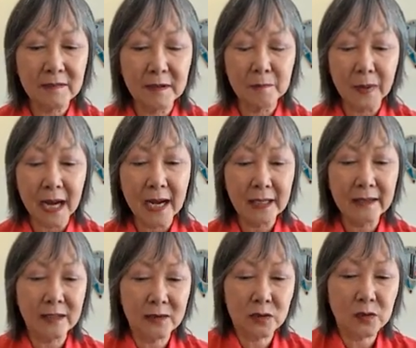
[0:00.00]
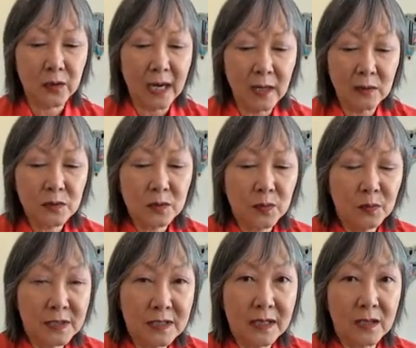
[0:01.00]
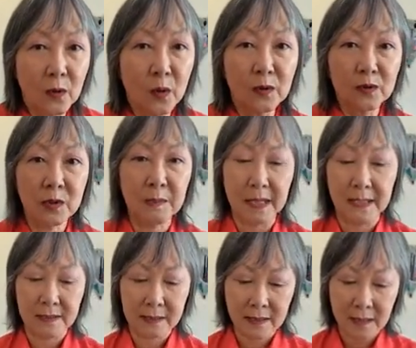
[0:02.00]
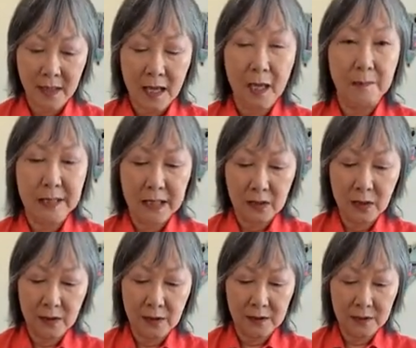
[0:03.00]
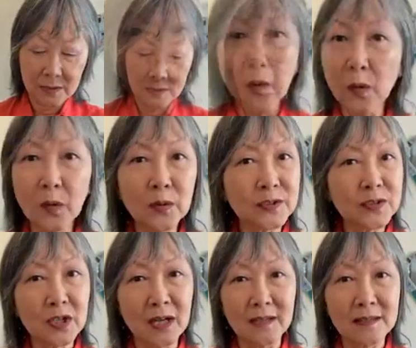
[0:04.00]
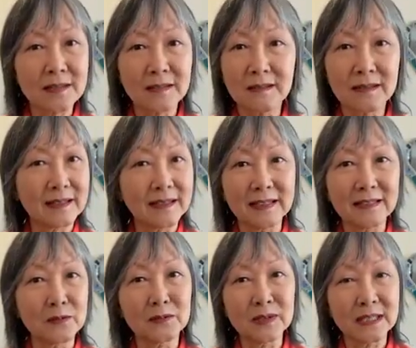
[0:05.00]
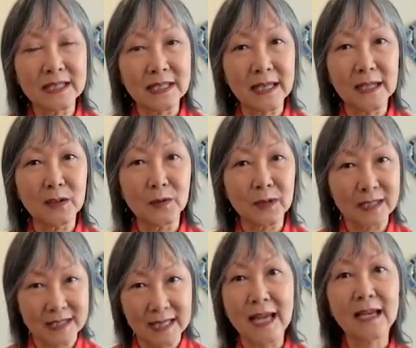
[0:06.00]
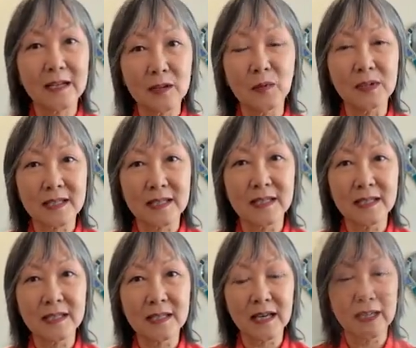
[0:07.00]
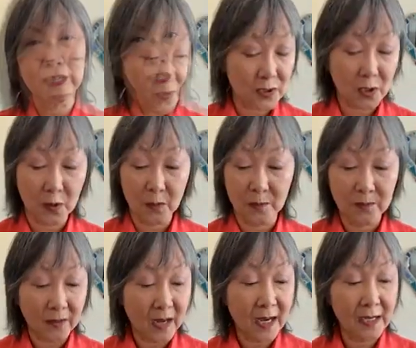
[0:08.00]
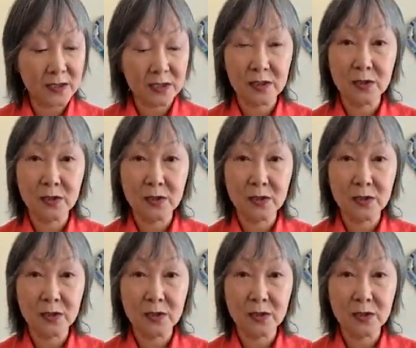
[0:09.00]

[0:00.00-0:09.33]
buy that's ground was the allspice, because all the jars, they don't really tell you exactly what's in it, and so I just